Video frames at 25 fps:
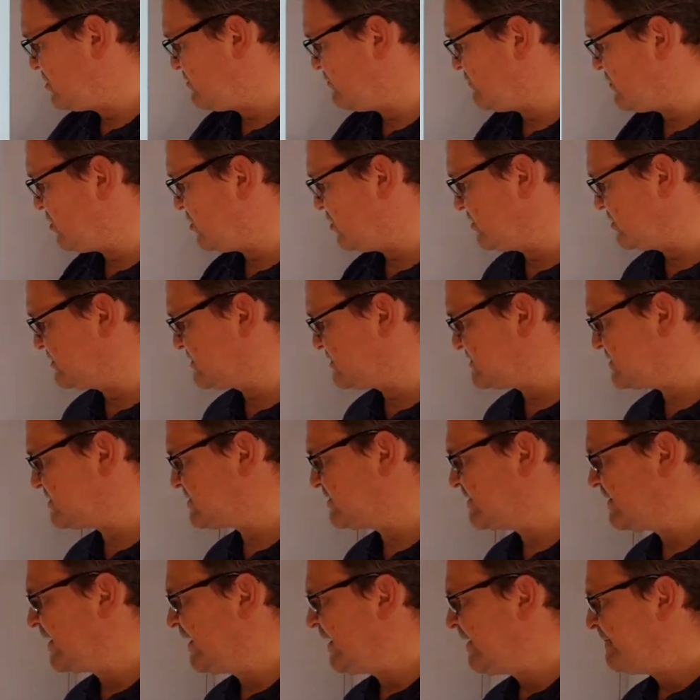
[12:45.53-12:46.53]
ones,
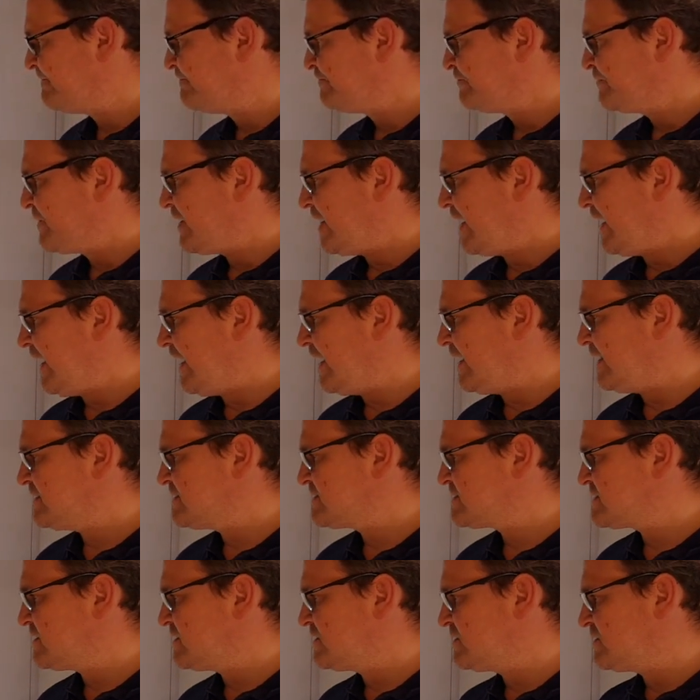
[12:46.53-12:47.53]
and
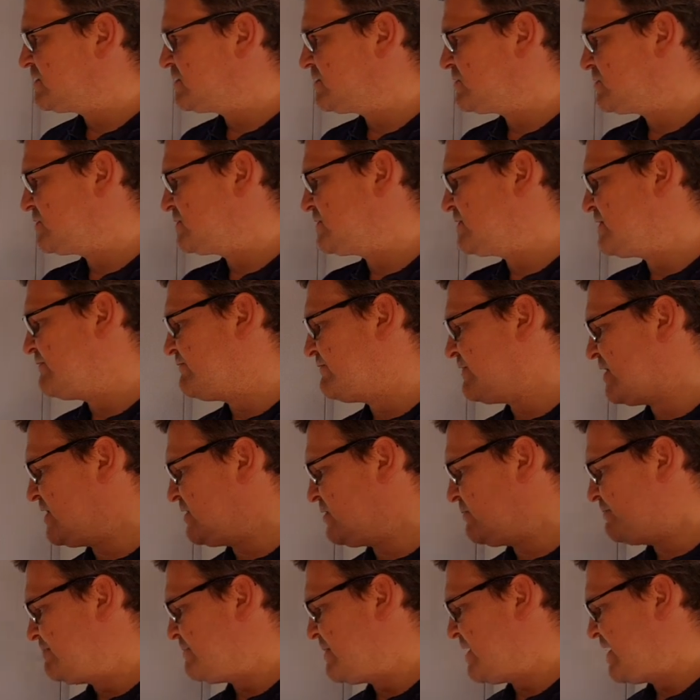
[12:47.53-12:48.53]
the
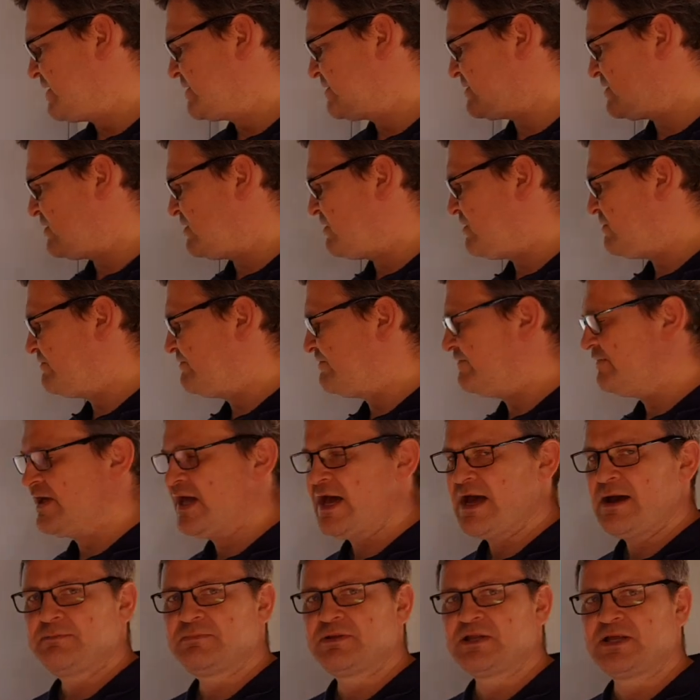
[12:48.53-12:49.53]
development of
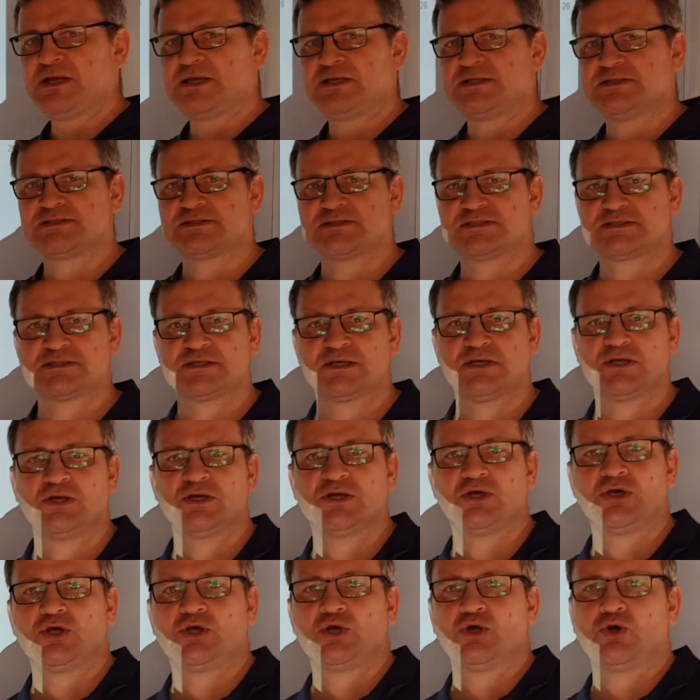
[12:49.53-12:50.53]
airplanes
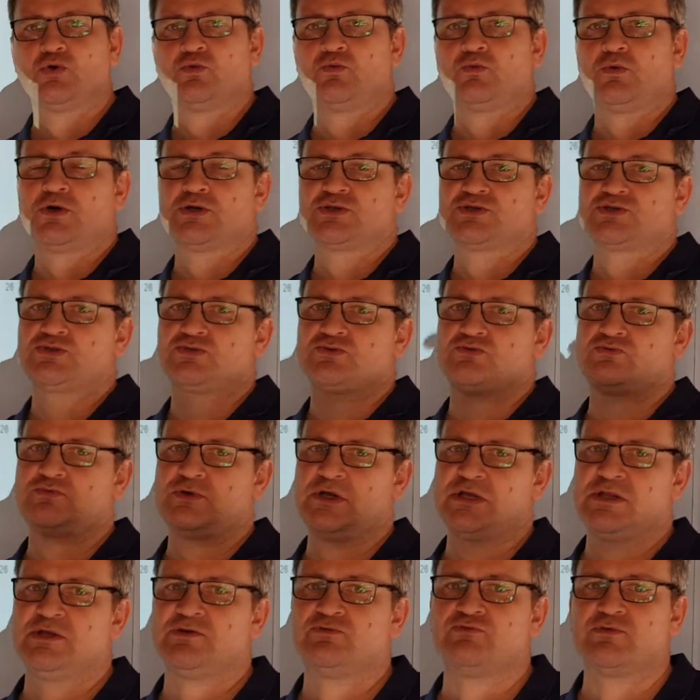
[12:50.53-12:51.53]
was
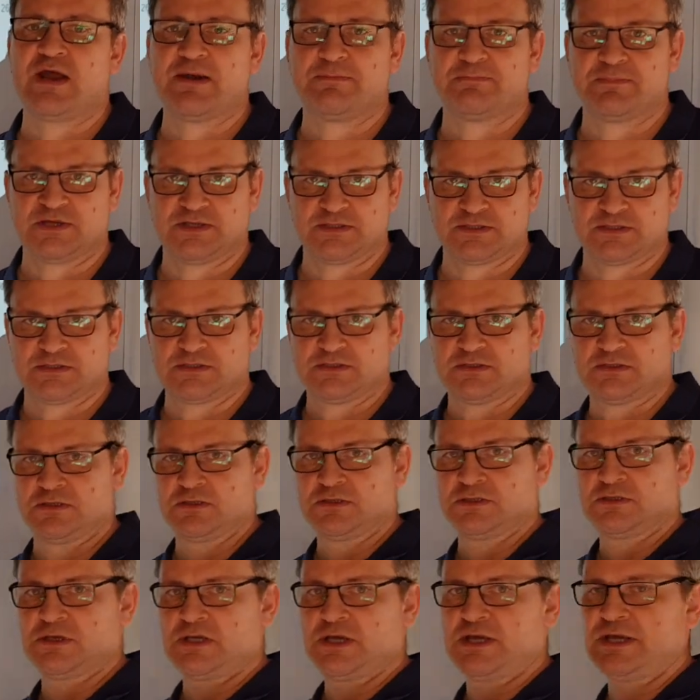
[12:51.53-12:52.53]
really rapid
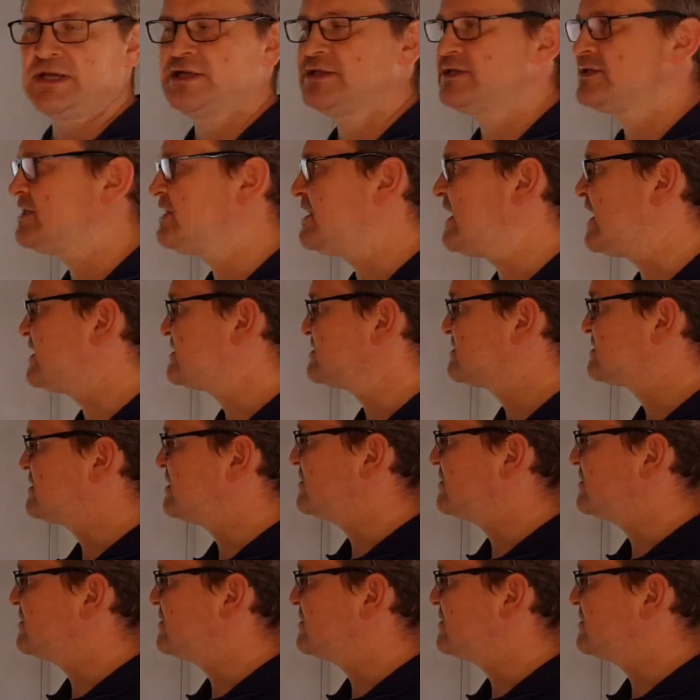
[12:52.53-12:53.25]
in the last